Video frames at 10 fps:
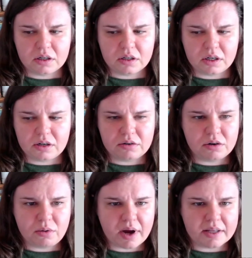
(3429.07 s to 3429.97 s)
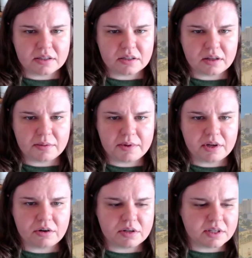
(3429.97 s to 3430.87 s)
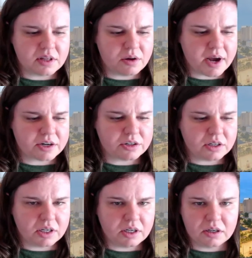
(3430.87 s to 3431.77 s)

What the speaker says: I don't know why it's not. Let me go to Zillow actually.